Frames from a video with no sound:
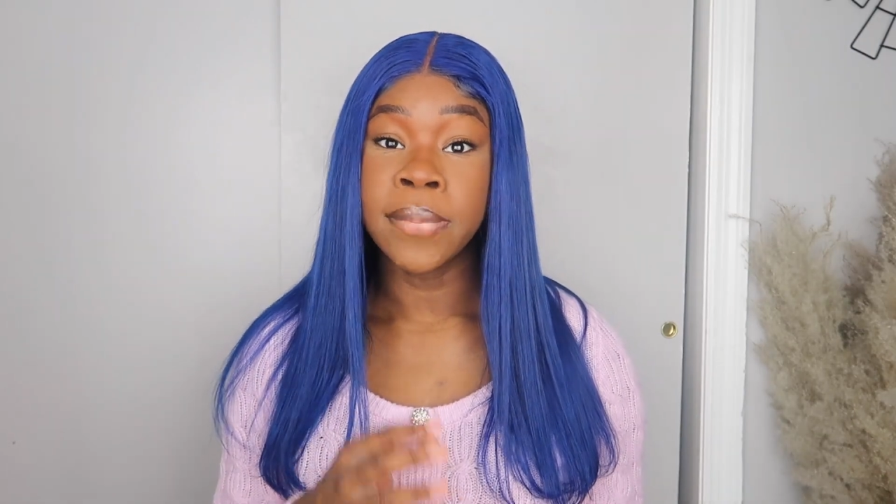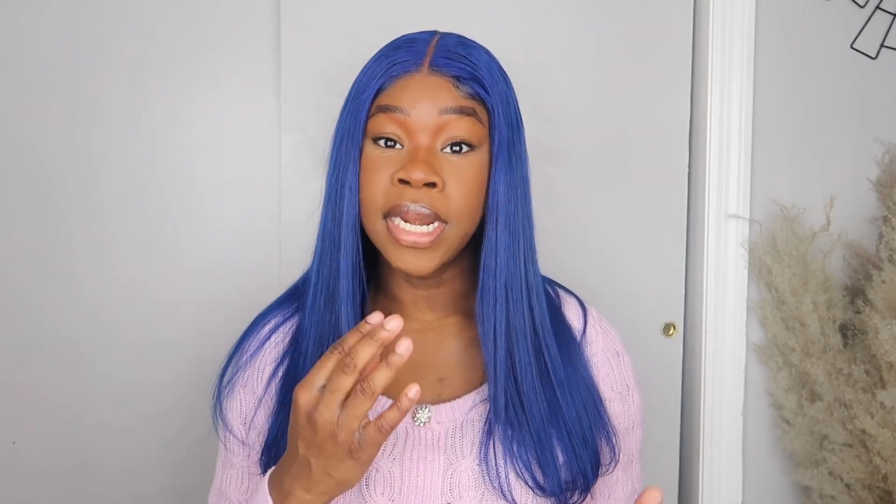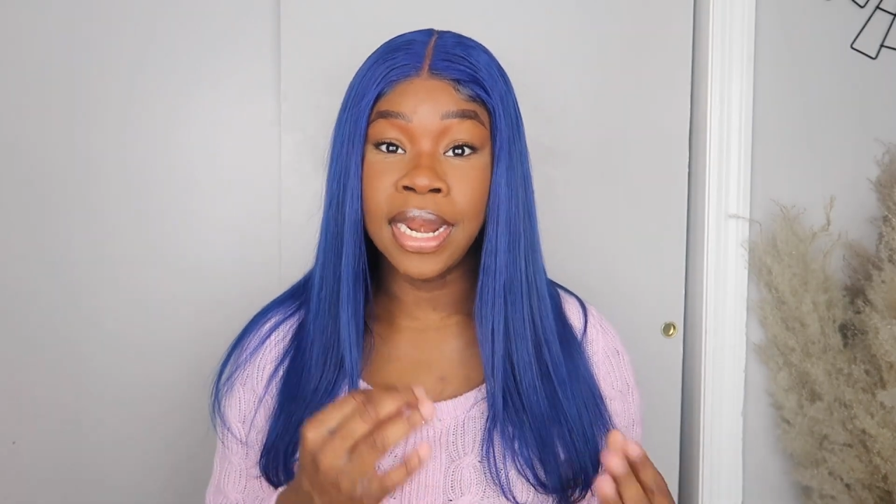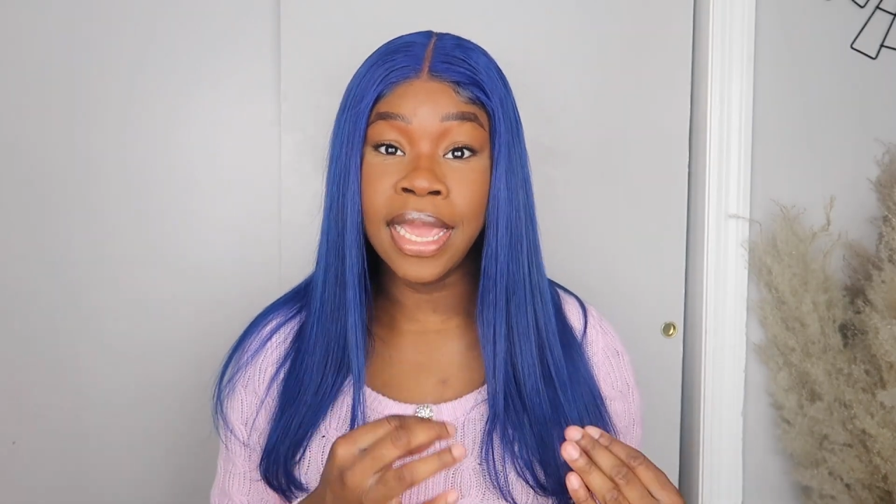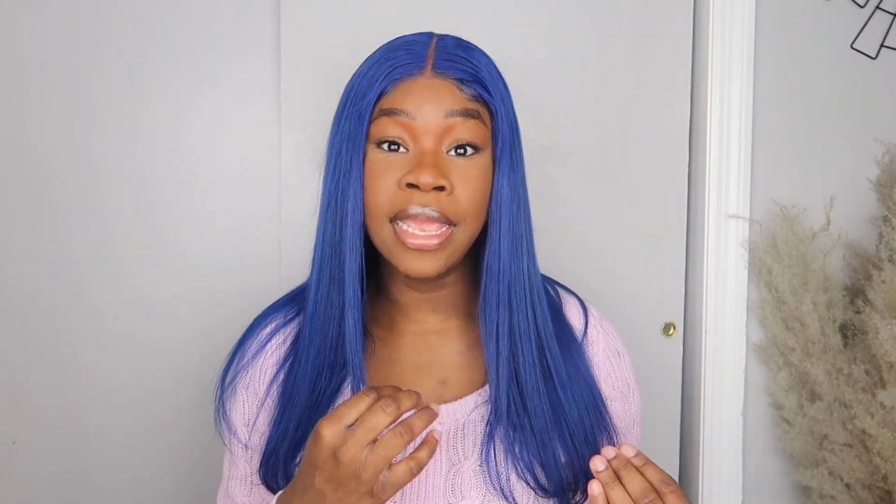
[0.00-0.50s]

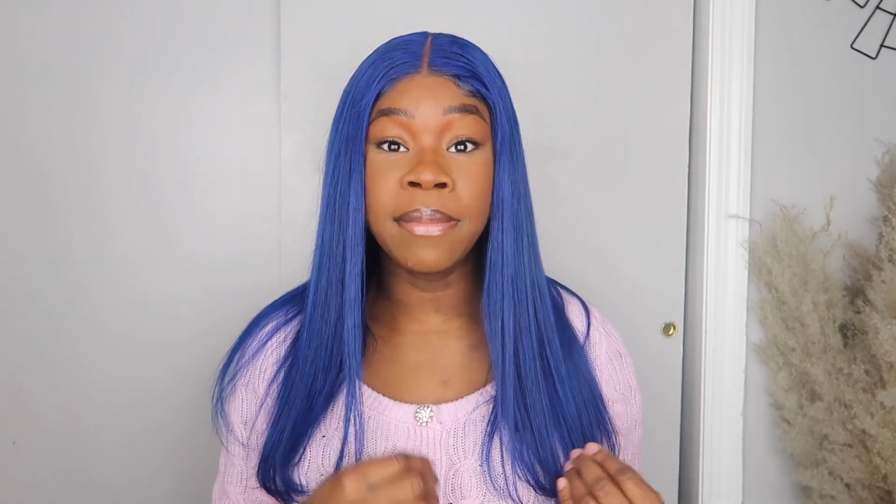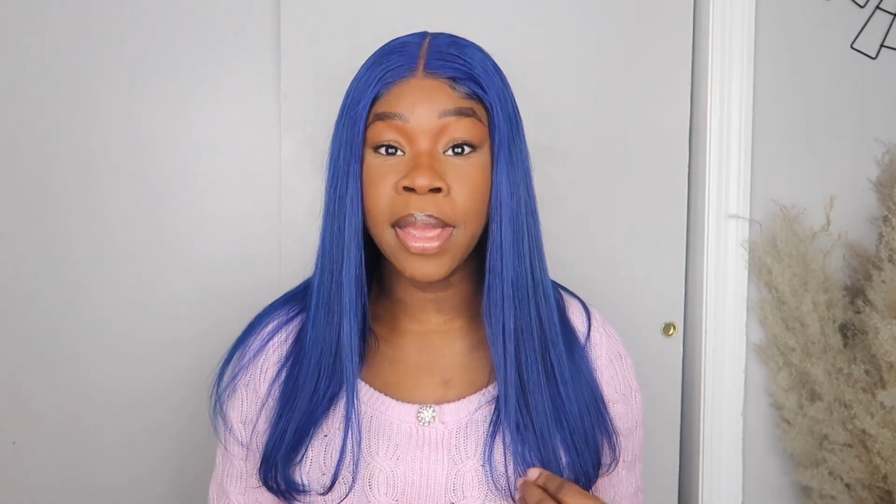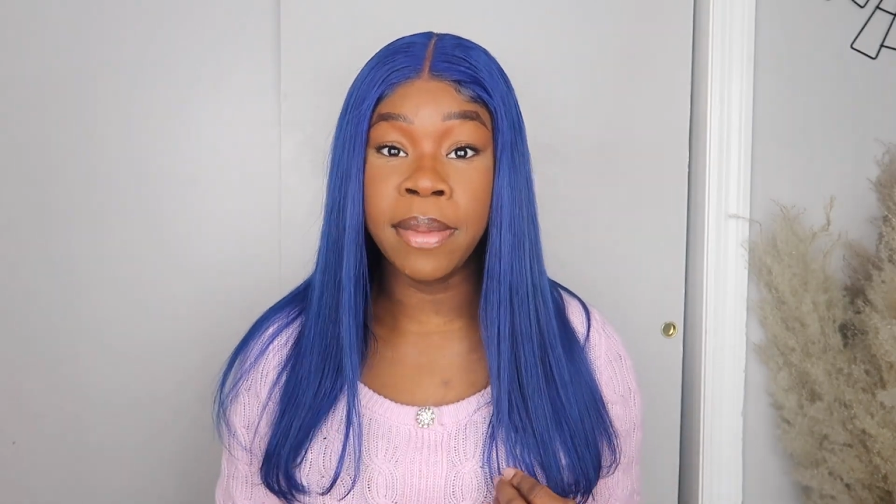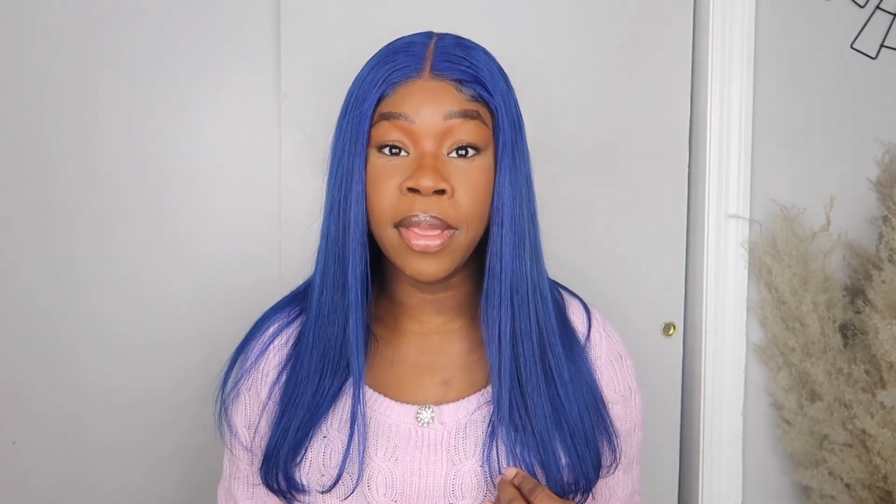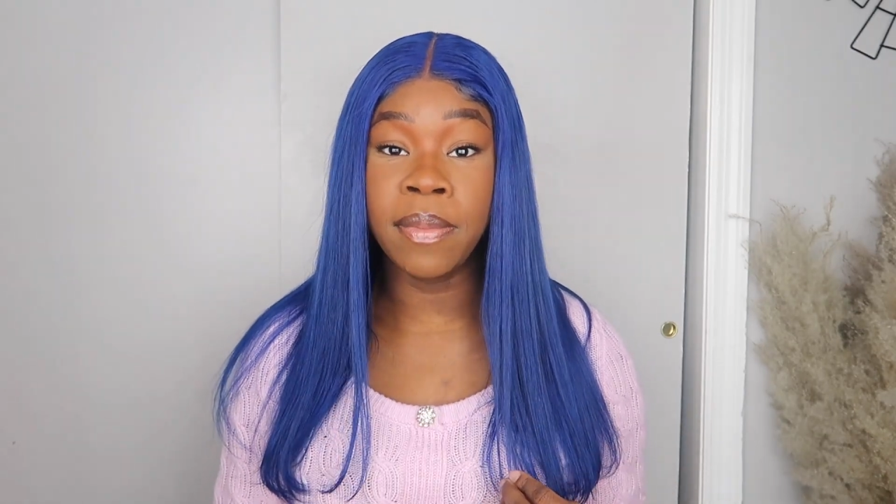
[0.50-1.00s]
laid
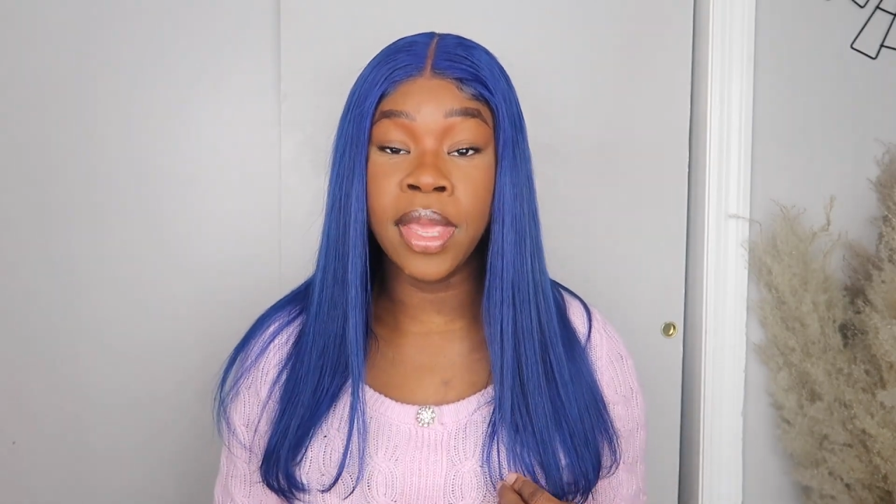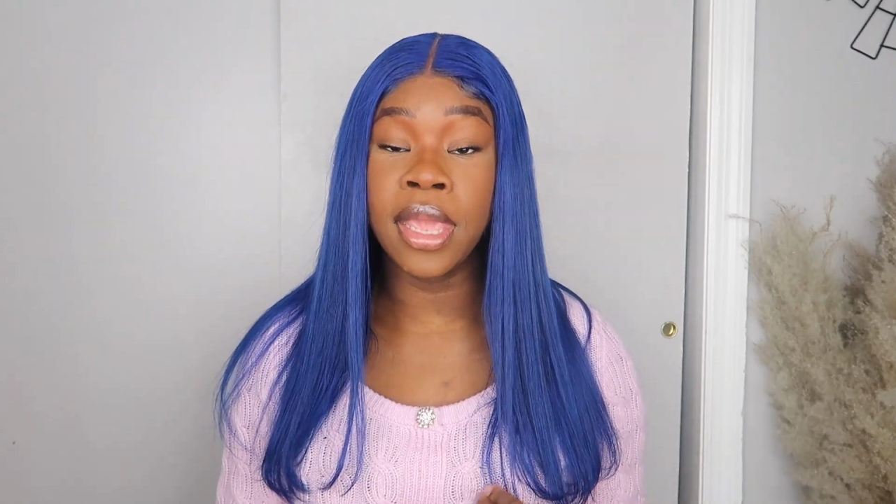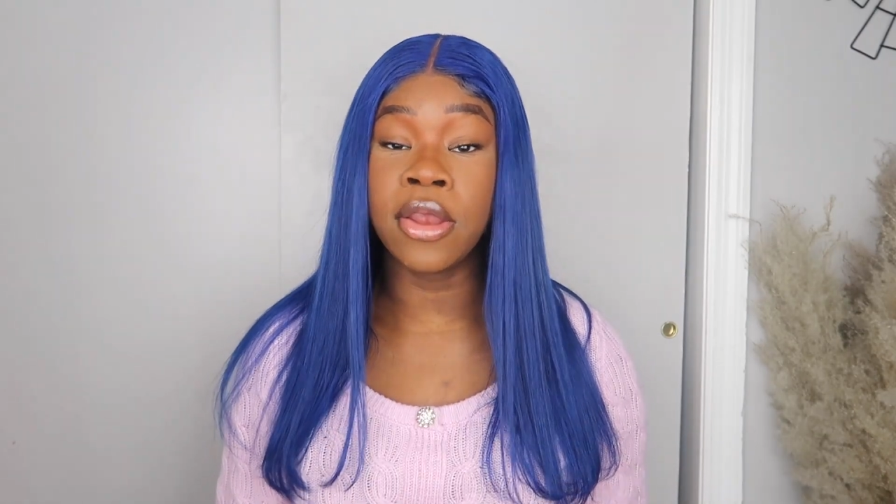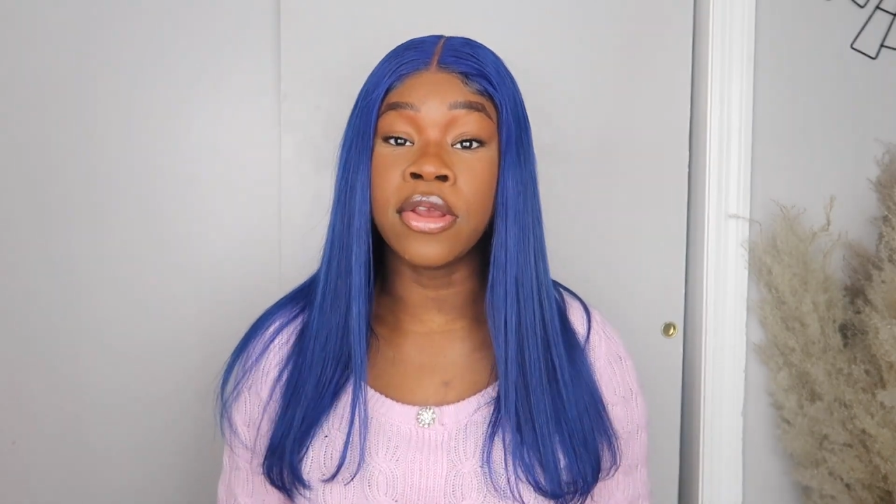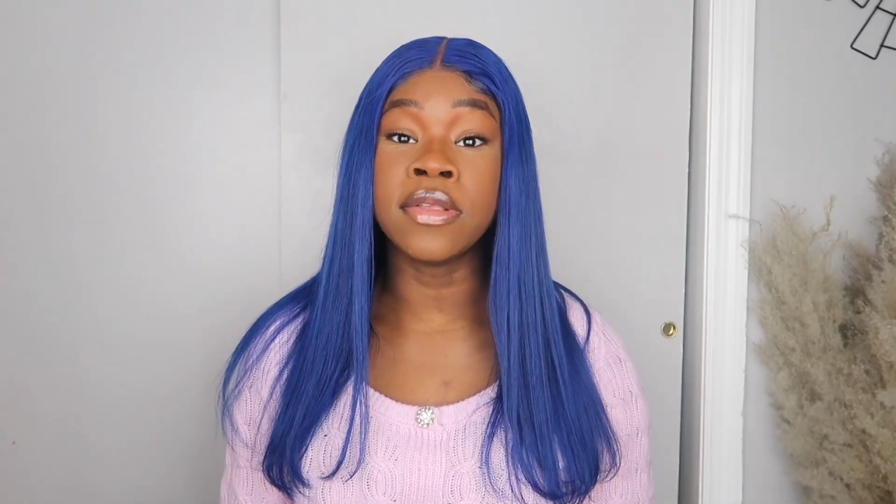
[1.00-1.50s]
my baby
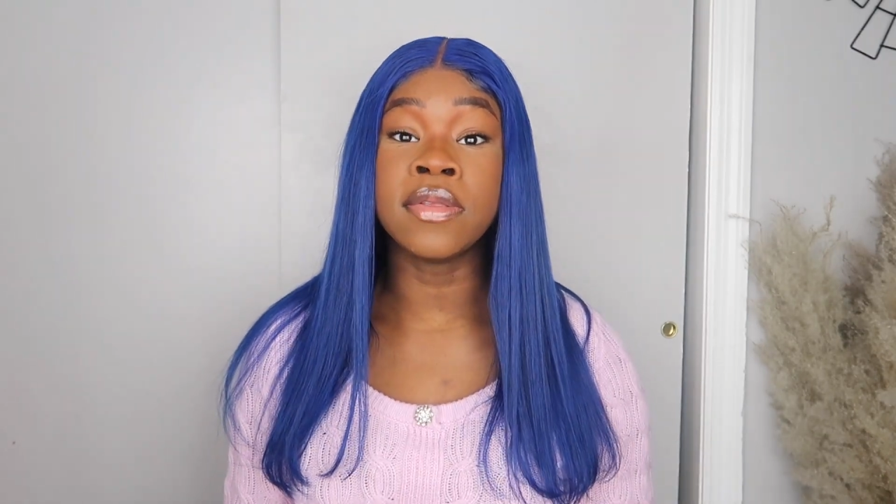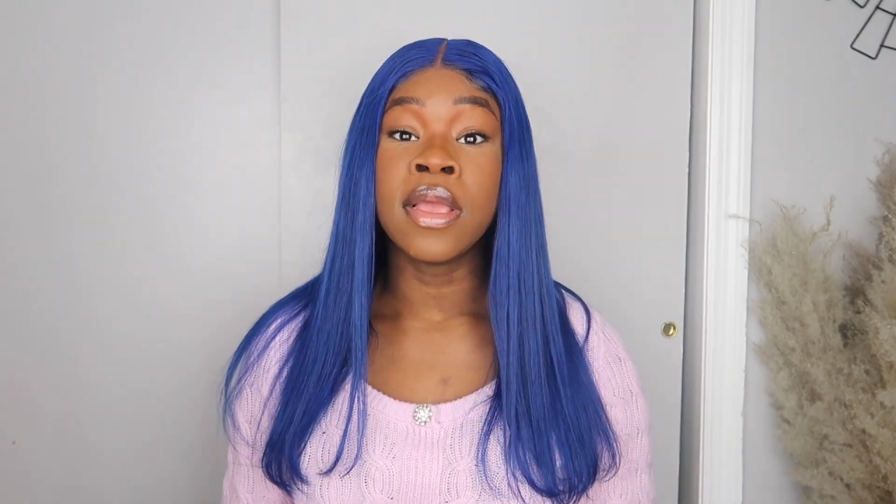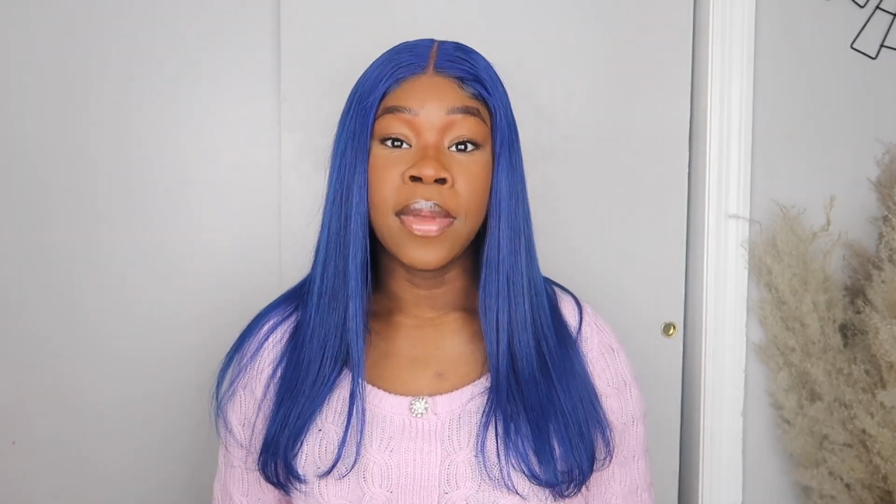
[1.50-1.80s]
hairs.